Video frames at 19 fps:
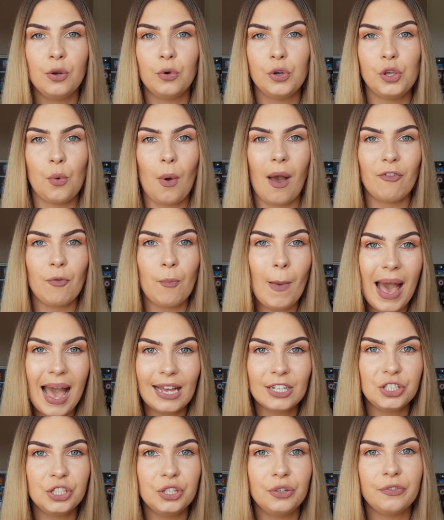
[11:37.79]
or you have a
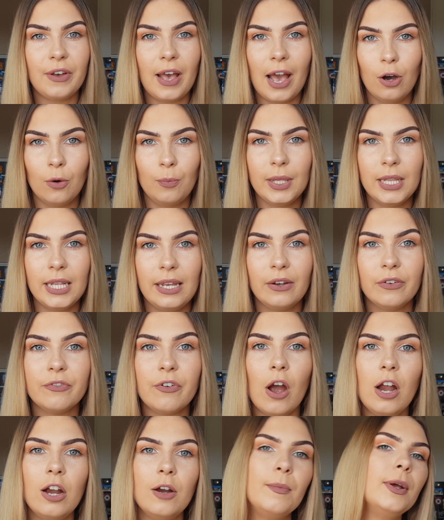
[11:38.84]
passion for helping the
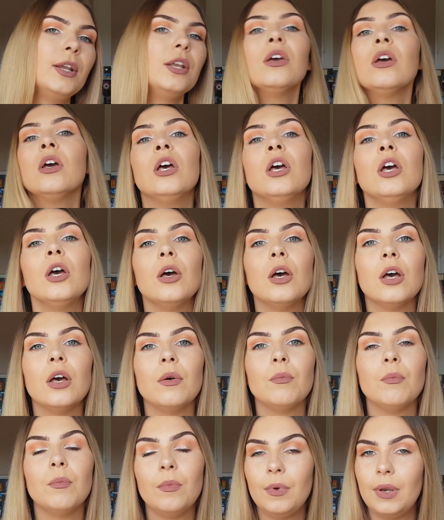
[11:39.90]
environment,
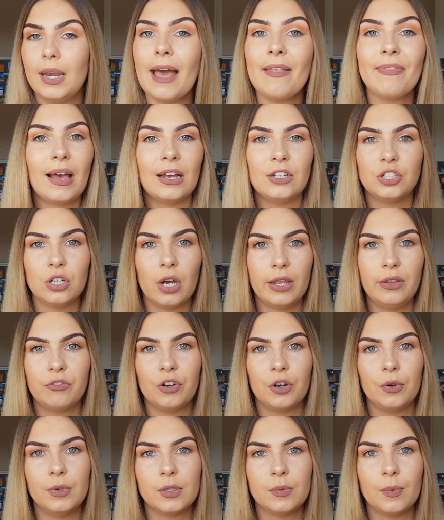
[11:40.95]
let that shine
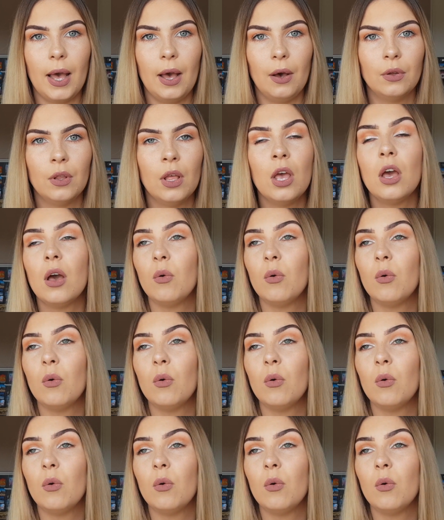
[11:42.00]
through as well.